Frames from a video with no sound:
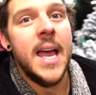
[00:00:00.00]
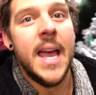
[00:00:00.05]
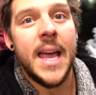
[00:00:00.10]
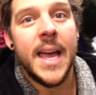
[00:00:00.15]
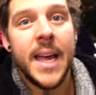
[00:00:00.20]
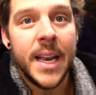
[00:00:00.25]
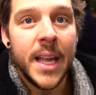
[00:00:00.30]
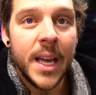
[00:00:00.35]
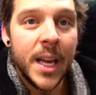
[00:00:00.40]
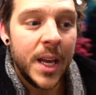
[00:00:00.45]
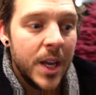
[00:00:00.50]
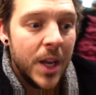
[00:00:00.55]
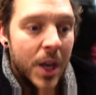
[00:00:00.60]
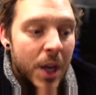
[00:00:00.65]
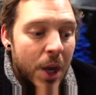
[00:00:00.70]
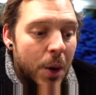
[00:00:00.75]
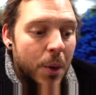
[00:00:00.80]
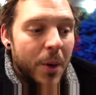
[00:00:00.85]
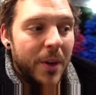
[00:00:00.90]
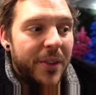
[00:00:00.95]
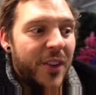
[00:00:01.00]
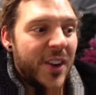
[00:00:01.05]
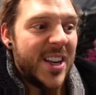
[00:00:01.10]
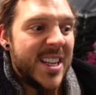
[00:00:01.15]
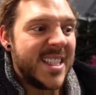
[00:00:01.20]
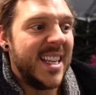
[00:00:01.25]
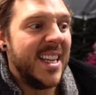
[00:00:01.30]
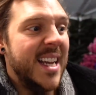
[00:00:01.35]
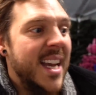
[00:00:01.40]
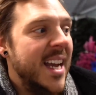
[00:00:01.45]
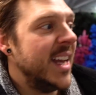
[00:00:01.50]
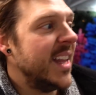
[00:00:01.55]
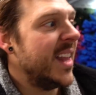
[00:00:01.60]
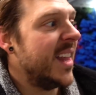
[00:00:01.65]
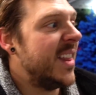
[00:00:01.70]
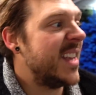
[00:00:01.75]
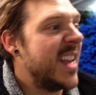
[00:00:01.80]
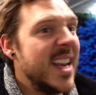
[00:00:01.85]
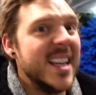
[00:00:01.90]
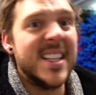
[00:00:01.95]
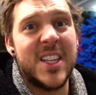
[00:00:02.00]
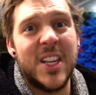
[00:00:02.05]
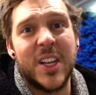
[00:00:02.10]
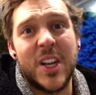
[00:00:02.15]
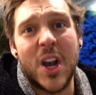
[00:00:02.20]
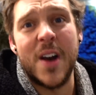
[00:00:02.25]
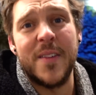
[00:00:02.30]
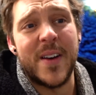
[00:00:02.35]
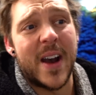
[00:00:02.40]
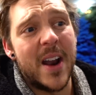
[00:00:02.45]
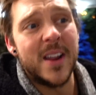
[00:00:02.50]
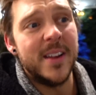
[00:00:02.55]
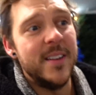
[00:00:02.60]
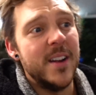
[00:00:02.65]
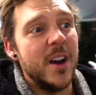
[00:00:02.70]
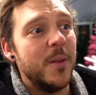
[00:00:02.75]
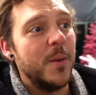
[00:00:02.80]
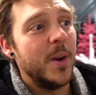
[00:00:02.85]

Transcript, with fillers: And we're freezing. The kids took off. I don't even know.